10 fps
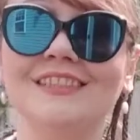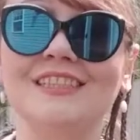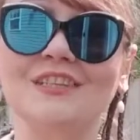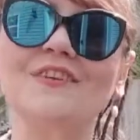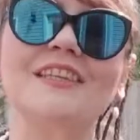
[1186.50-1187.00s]

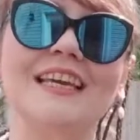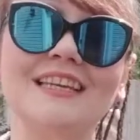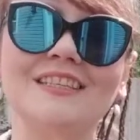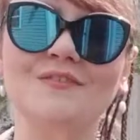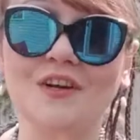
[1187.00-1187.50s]
different
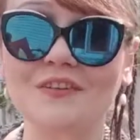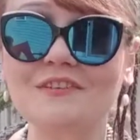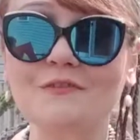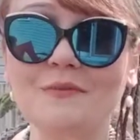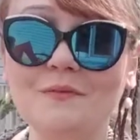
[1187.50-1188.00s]
things work for
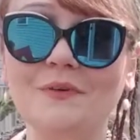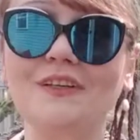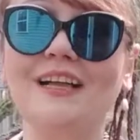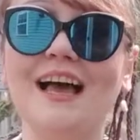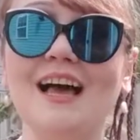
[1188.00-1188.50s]
different
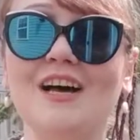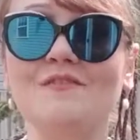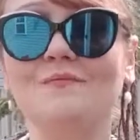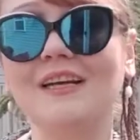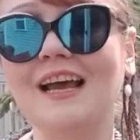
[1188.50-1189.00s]
people,
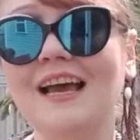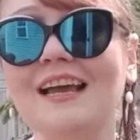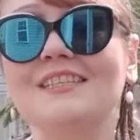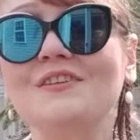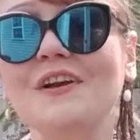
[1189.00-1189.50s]
but I
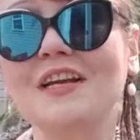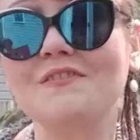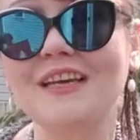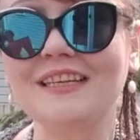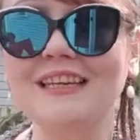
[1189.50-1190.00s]
do
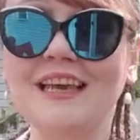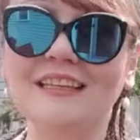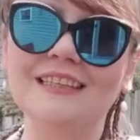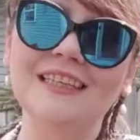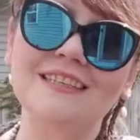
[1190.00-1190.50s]
recommend
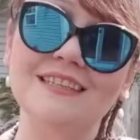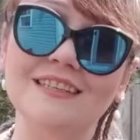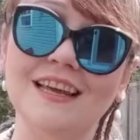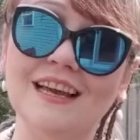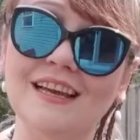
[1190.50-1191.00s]
at
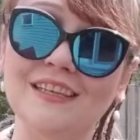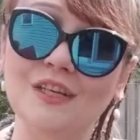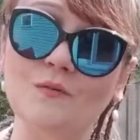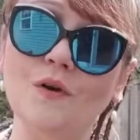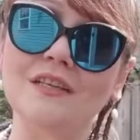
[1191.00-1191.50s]
least, you
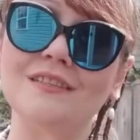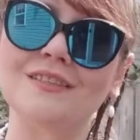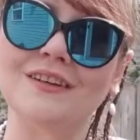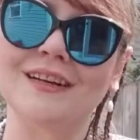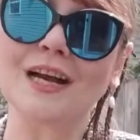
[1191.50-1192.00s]
know, once
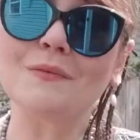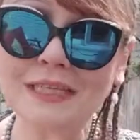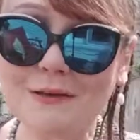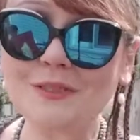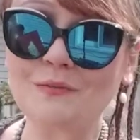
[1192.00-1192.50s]
or a couple
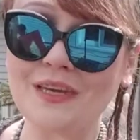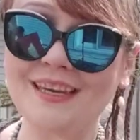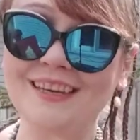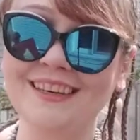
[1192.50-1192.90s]
times a week,